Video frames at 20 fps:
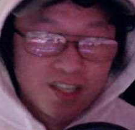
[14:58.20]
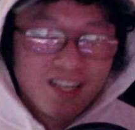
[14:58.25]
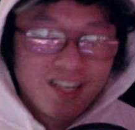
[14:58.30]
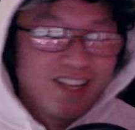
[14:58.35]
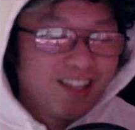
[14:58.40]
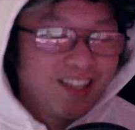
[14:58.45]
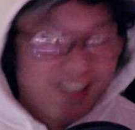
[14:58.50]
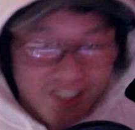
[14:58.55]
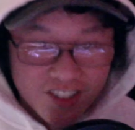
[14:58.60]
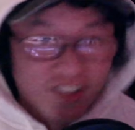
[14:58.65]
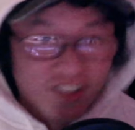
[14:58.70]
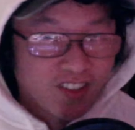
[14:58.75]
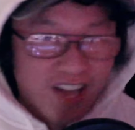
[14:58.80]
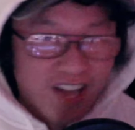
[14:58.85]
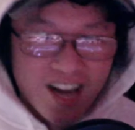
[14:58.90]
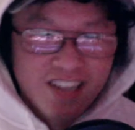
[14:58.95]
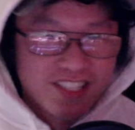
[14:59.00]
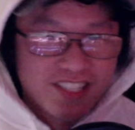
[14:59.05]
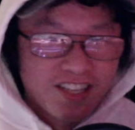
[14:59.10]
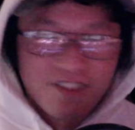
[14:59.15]
there's a
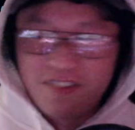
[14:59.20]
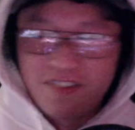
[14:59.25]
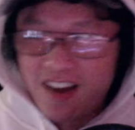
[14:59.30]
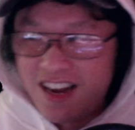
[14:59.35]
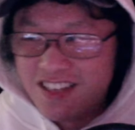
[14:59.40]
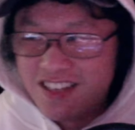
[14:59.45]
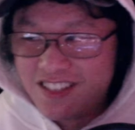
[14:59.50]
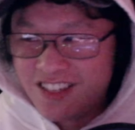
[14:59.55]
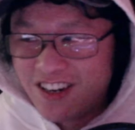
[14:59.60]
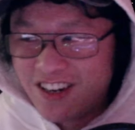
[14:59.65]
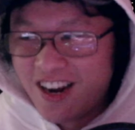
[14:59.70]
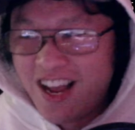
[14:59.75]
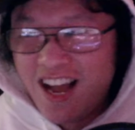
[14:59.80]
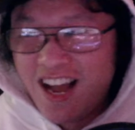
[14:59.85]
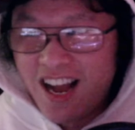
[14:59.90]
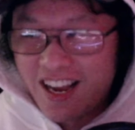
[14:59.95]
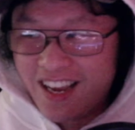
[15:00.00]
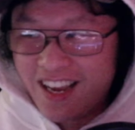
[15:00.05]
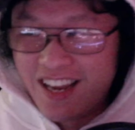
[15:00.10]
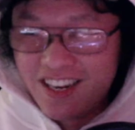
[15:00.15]
lot of stuff, guys, here.
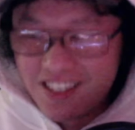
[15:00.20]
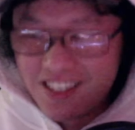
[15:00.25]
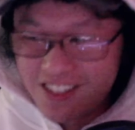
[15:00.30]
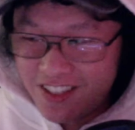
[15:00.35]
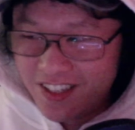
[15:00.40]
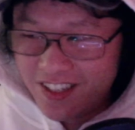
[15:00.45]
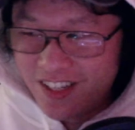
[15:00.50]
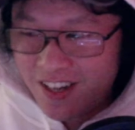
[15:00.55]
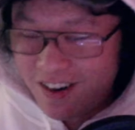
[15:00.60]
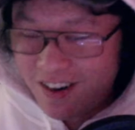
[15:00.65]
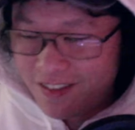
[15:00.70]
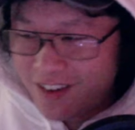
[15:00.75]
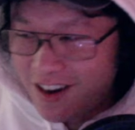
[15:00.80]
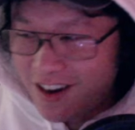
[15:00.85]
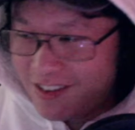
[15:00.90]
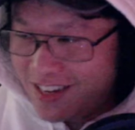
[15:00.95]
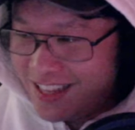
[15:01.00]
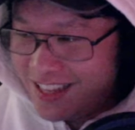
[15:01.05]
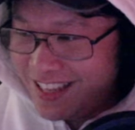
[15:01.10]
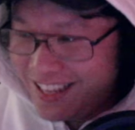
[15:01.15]
I can't necessarily go over
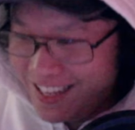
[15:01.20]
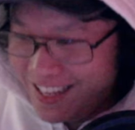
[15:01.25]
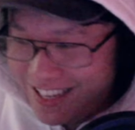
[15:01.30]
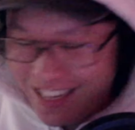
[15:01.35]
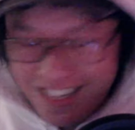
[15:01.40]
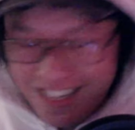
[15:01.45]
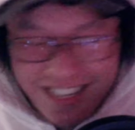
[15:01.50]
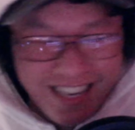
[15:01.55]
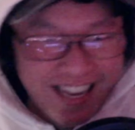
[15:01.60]
everything.